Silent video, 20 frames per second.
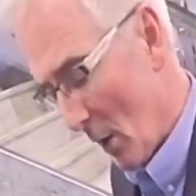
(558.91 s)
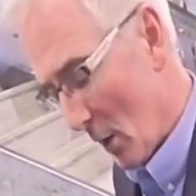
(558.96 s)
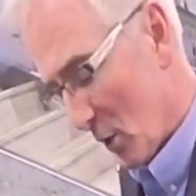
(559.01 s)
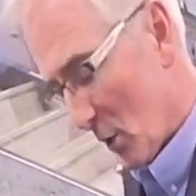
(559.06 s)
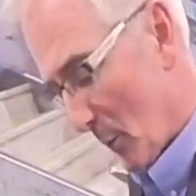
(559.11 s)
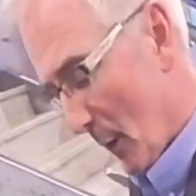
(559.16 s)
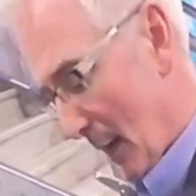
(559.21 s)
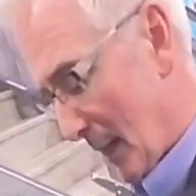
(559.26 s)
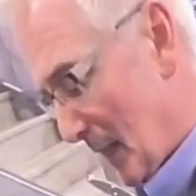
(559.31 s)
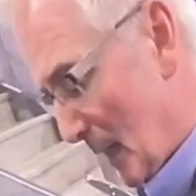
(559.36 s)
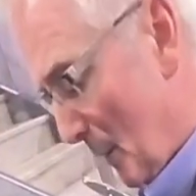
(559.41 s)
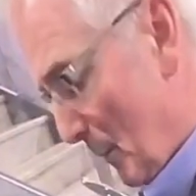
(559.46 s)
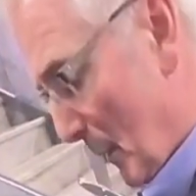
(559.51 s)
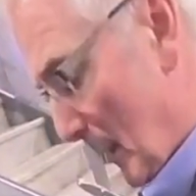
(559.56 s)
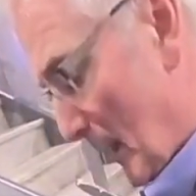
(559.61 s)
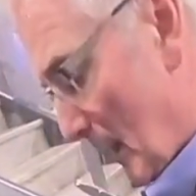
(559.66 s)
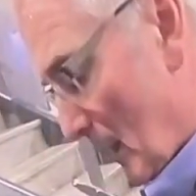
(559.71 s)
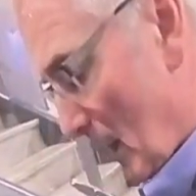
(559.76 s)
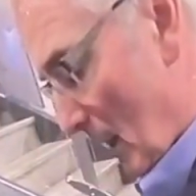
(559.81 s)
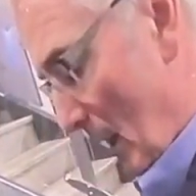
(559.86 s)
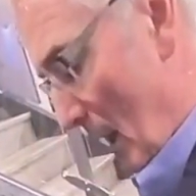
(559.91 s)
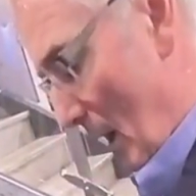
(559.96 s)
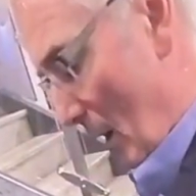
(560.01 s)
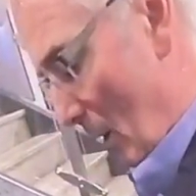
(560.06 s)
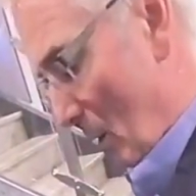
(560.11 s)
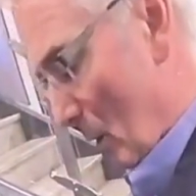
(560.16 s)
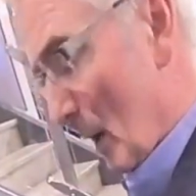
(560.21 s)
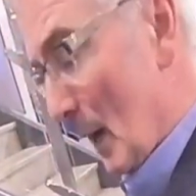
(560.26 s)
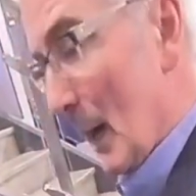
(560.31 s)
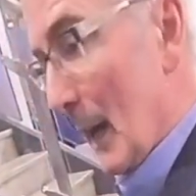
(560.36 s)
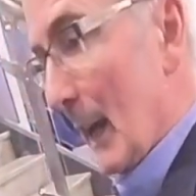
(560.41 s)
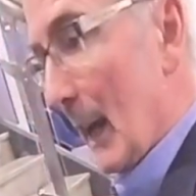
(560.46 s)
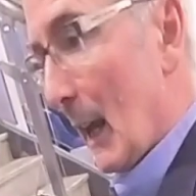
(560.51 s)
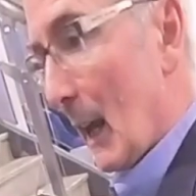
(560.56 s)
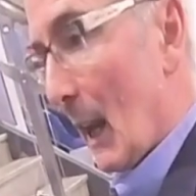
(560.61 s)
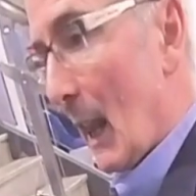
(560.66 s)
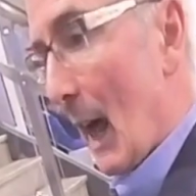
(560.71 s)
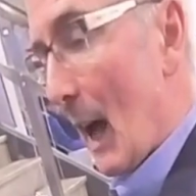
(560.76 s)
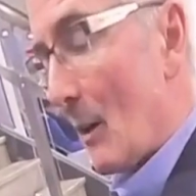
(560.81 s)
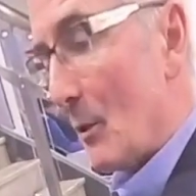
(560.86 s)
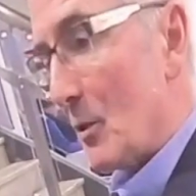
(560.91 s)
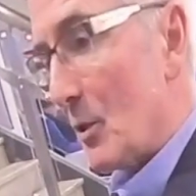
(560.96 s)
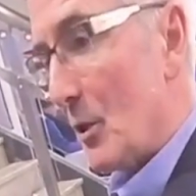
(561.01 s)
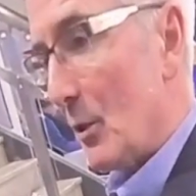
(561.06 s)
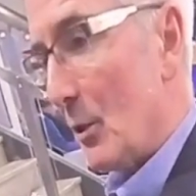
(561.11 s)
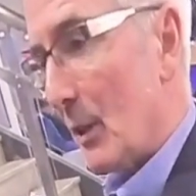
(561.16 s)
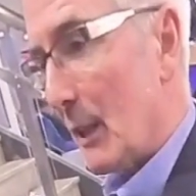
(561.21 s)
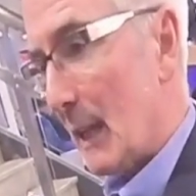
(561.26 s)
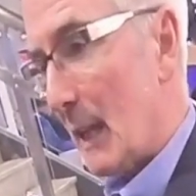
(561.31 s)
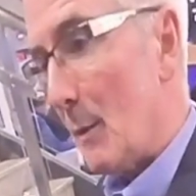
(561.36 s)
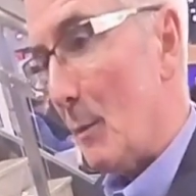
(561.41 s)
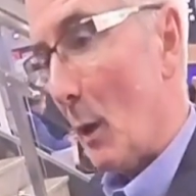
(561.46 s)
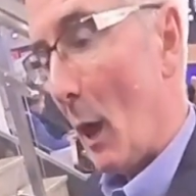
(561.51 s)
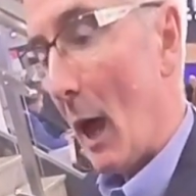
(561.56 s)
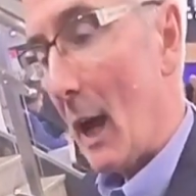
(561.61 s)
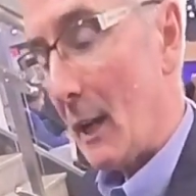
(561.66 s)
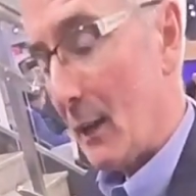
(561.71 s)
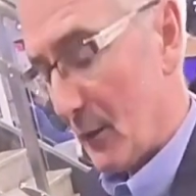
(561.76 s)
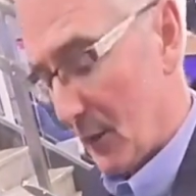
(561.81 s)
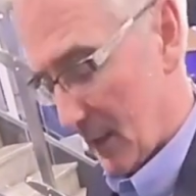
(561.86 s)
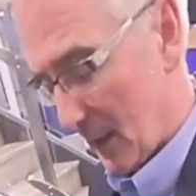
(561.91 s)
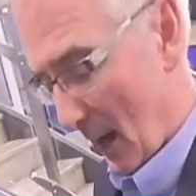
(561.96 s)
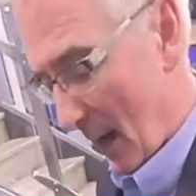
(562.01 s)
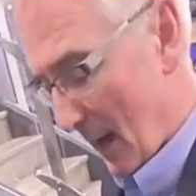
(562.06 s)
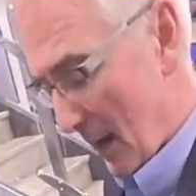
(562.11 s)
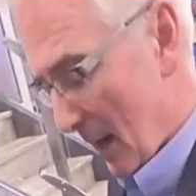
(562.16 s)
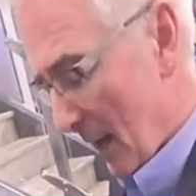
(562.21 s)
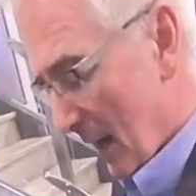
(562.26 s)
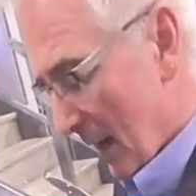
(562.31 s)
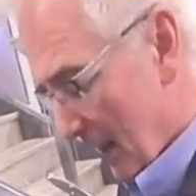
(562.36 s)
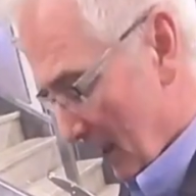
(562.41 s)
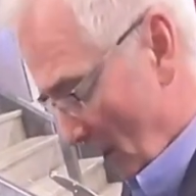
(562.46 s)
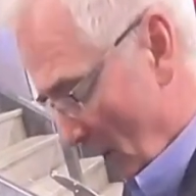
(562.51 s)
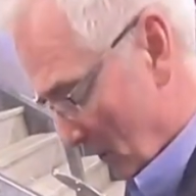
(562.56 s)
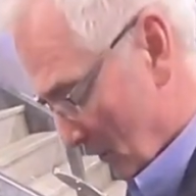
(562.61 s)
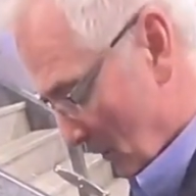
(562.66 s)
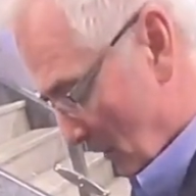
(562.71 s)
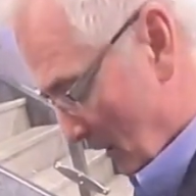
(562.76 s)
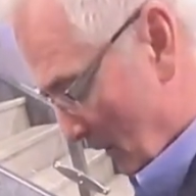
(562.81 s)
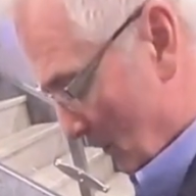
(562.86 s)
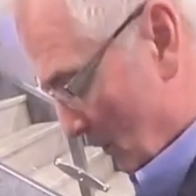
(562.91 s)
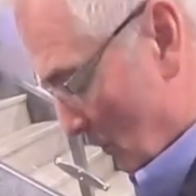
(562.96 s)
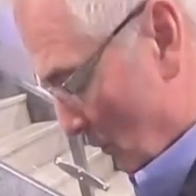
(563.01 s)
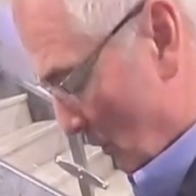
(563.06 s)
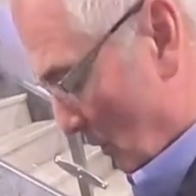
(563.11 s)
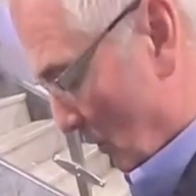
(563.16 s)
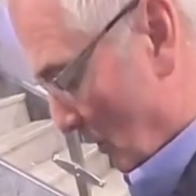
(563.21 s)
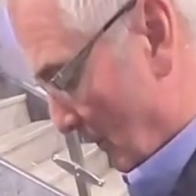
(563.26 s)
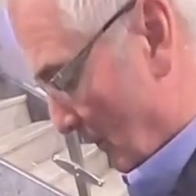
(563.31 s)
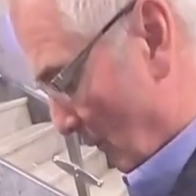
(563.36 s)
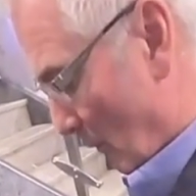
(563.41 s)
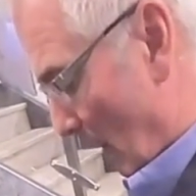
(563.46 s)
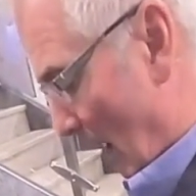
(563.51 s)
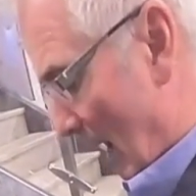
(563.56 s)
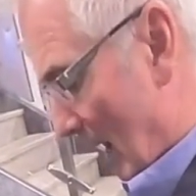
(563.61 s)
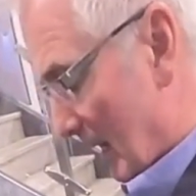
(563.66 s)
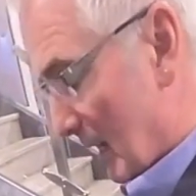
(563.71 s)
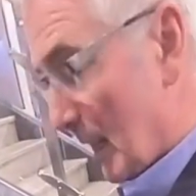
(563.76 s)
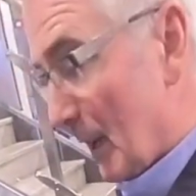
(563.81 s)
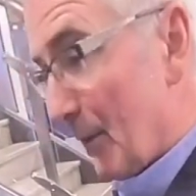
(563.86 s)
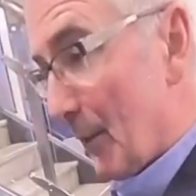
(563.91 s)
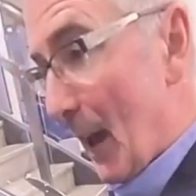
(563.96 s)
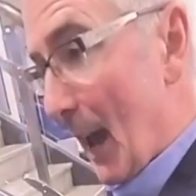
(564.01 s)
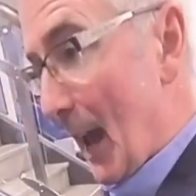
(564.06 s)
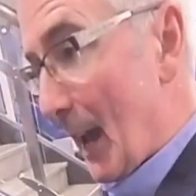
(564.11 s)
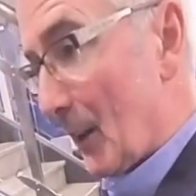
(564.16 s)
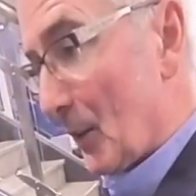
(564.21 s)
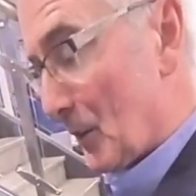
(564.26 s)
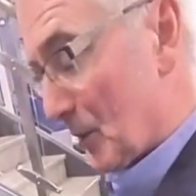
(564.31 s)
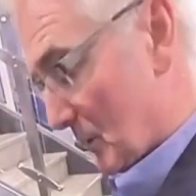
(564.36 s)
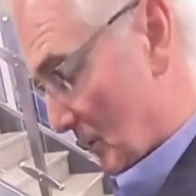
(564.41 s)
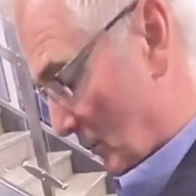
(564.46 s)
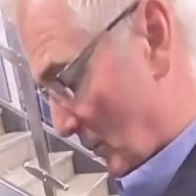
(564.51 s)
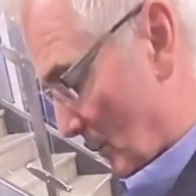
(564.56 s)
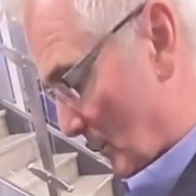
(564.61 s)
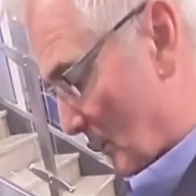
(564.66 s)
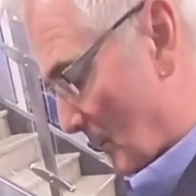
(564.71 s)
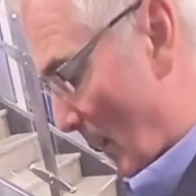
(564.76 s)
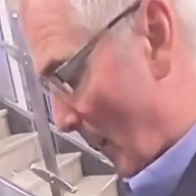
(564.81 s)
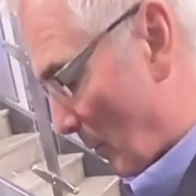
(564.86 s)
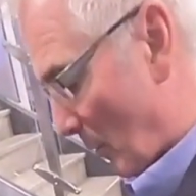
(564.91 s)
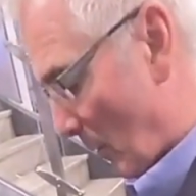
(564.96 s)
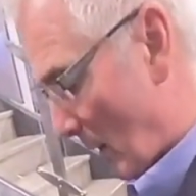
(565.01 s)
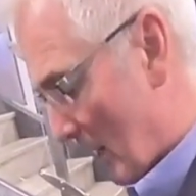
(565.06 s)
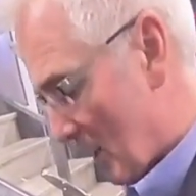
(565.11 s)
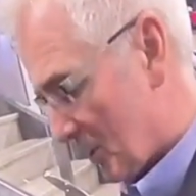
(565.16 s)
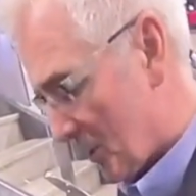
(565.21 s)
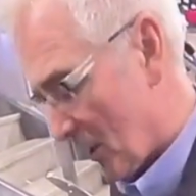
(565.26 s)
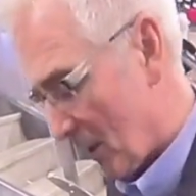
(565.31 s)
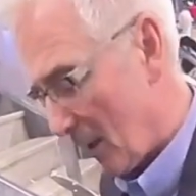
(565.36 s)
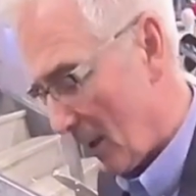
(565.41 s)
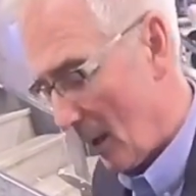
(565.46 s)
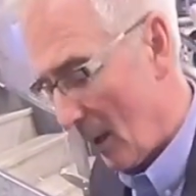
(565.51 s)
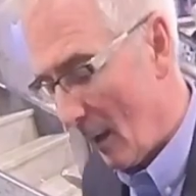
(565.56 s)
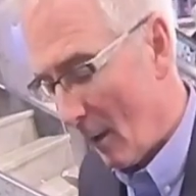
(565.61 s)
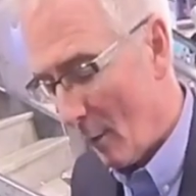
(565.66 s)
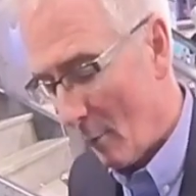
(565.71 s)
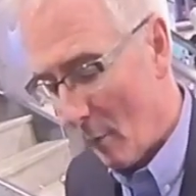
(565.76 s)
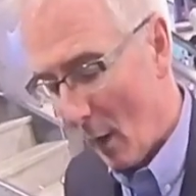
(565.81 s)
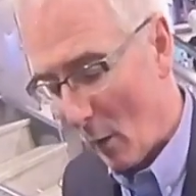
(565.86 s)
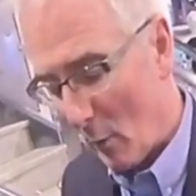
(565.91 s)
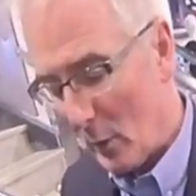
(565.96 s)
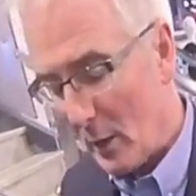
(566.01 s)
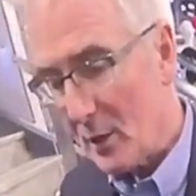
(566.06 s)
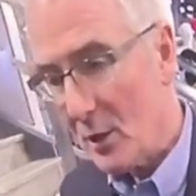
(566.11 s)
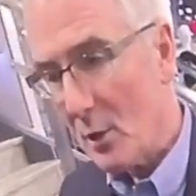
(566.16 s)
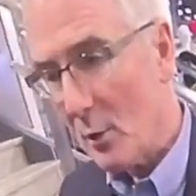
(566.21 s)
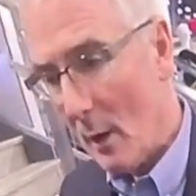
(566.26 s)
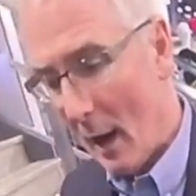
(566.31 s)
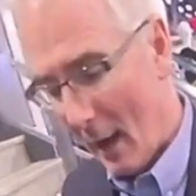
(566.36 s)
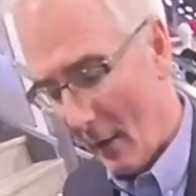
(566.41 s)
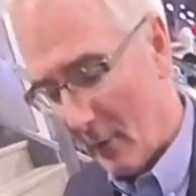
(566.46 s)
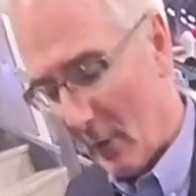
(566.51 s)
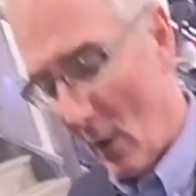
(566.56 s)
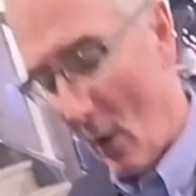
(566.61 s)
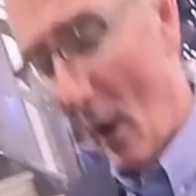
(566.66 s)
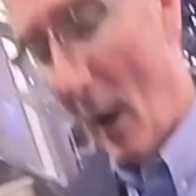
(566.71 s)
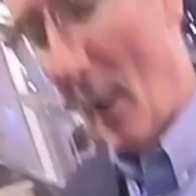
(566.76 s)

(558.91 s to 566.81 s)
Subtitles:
So by keeping it low, it allows you to keep line of sight. It also gives you a good variety of angles in terms of operation, but we do have the